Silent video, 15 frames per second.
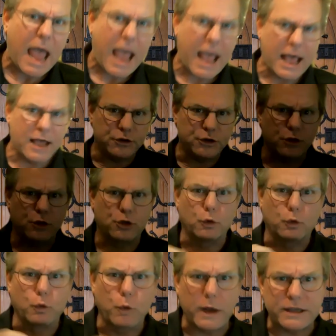and the
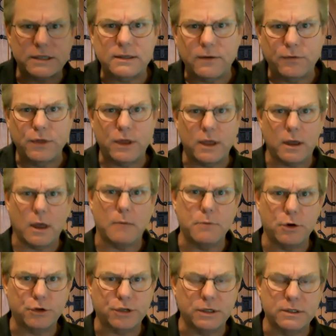rest of the
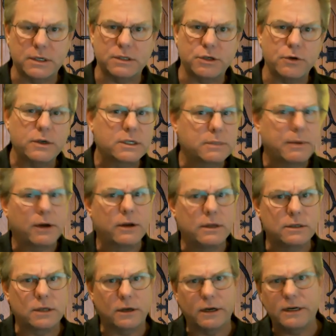emotions that you
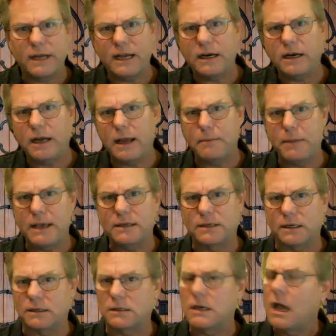experience on a day-to-day
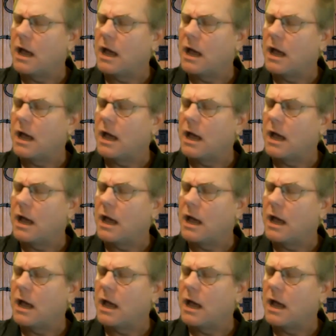basis,